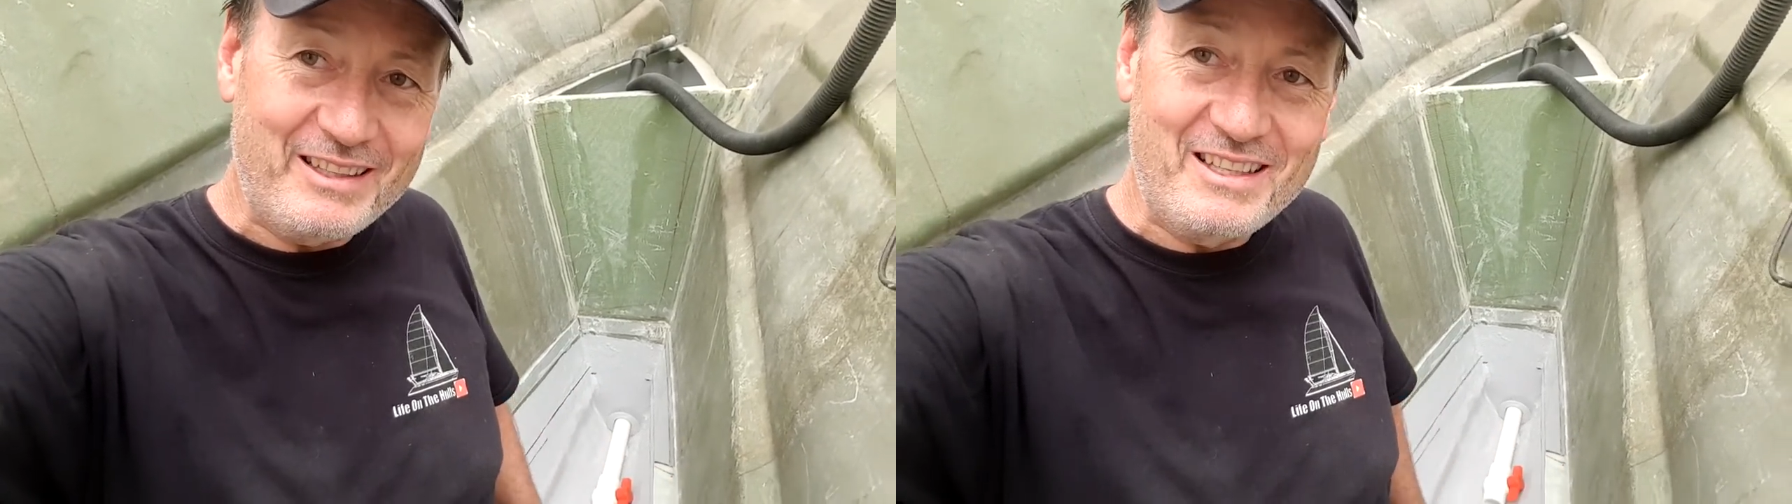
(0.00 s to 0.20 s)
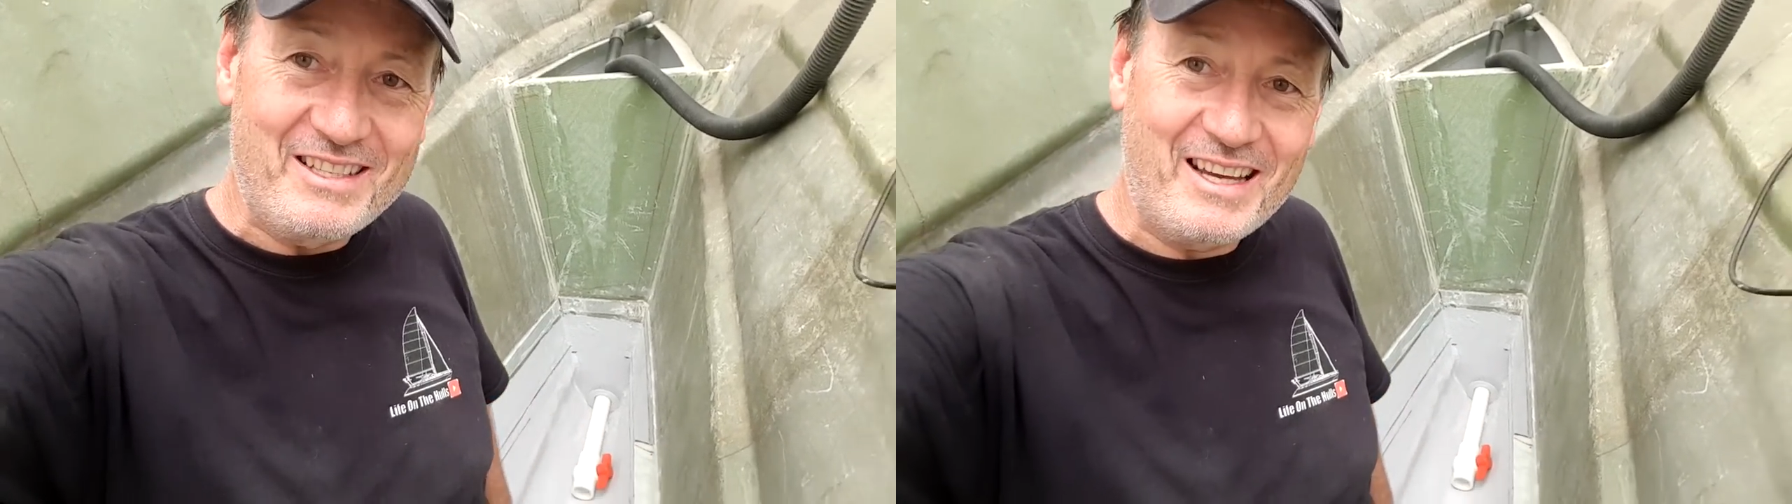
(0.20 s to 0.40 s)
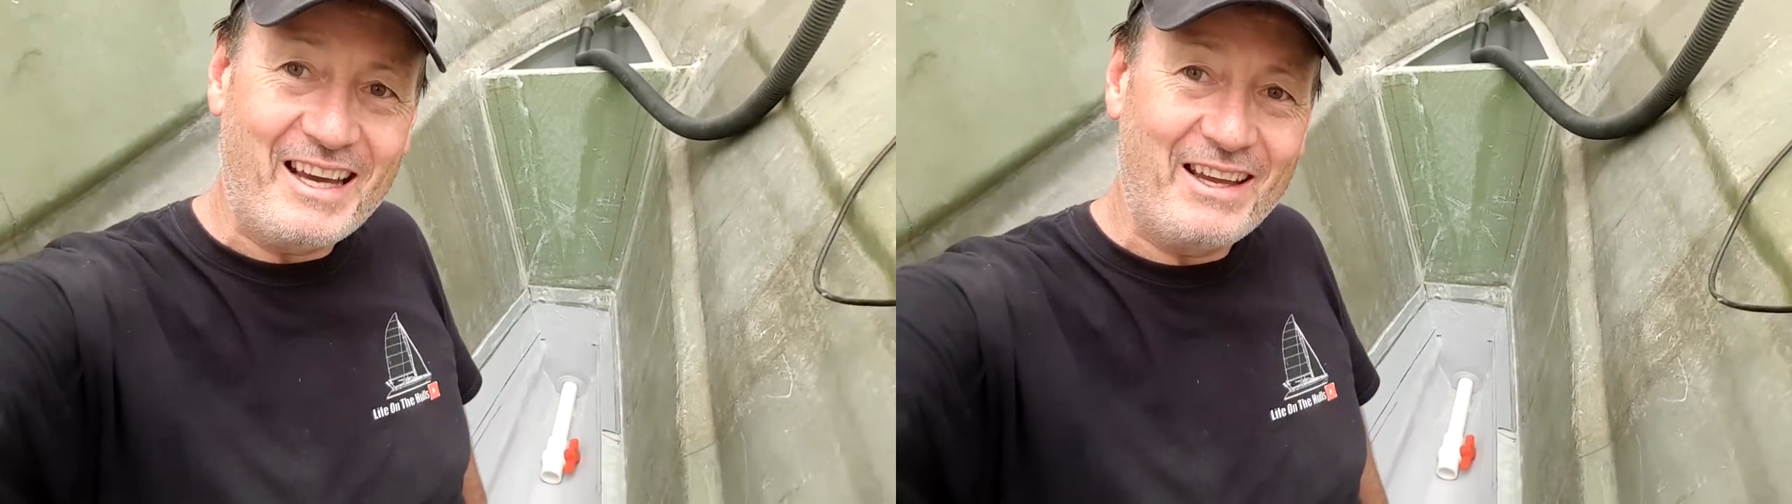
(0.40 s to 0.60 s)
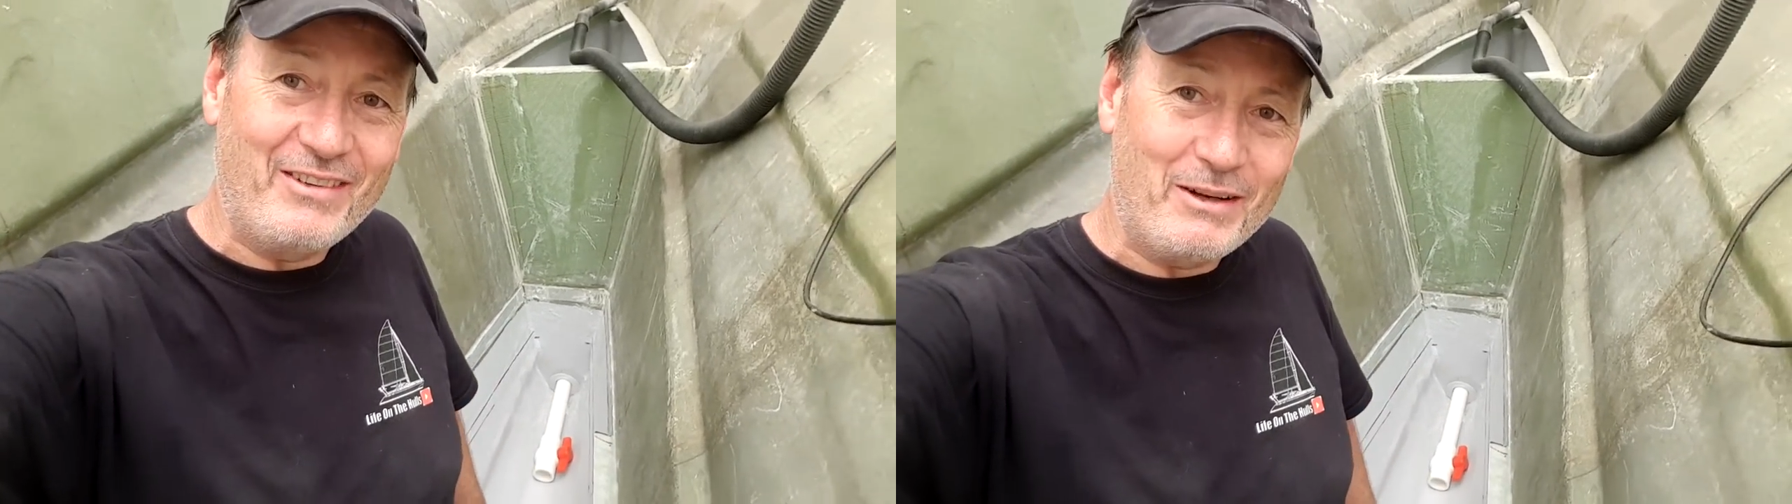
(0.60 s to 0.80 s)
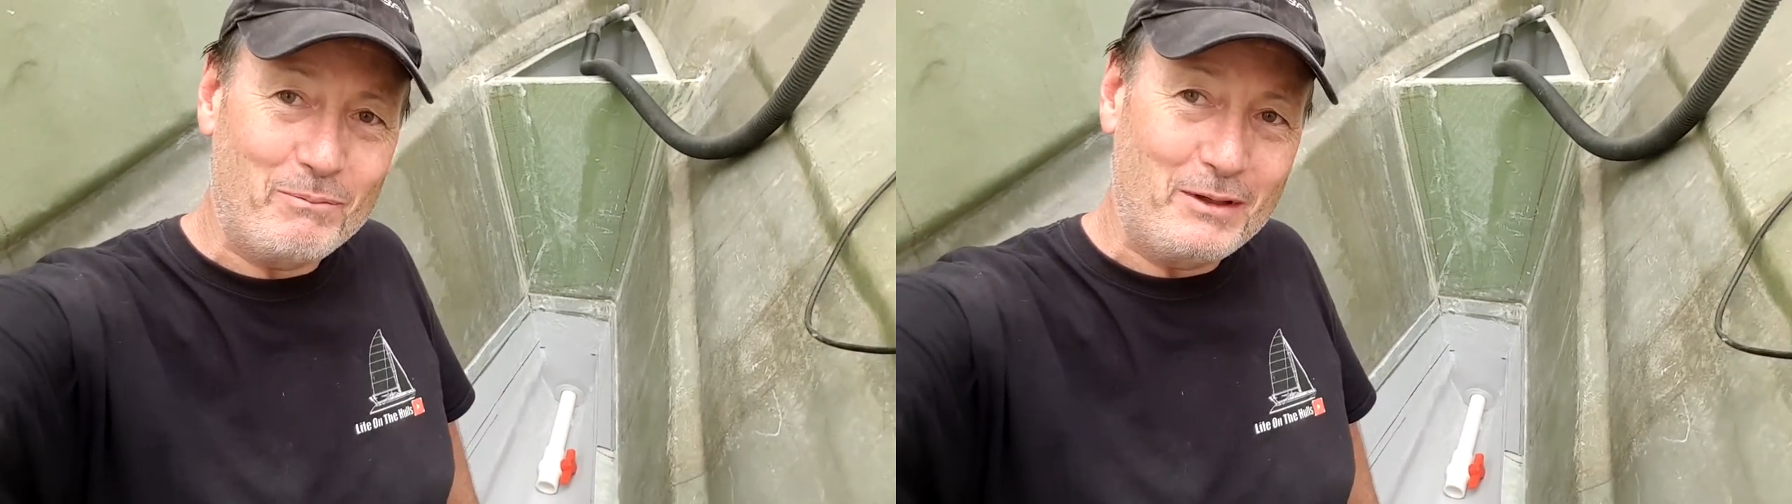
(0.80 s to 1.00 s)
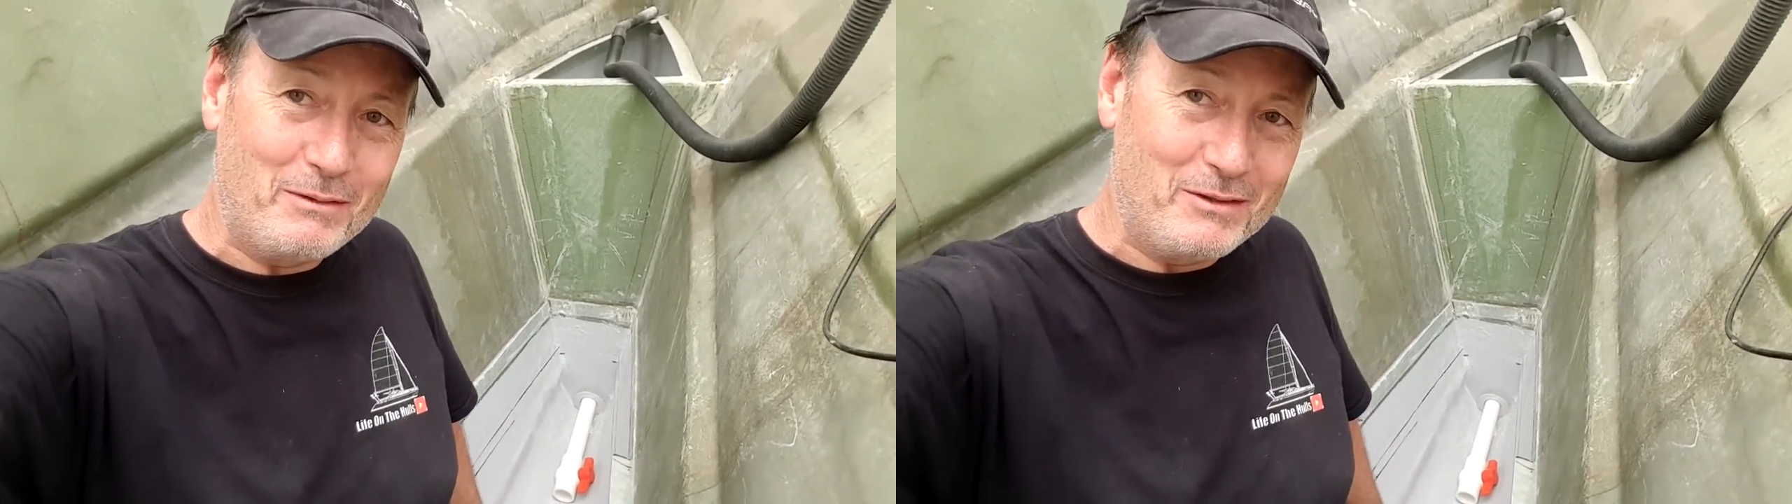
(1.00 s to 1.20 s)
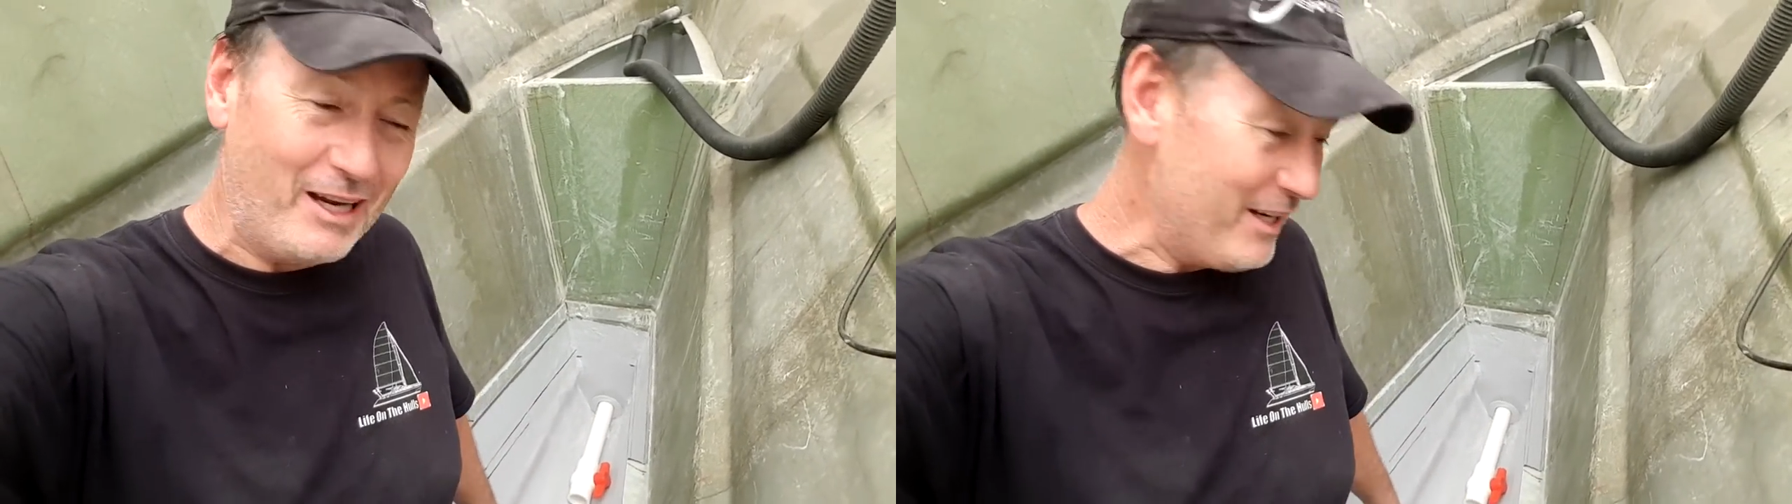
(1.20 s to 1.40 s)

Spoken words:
the day. I've had a big day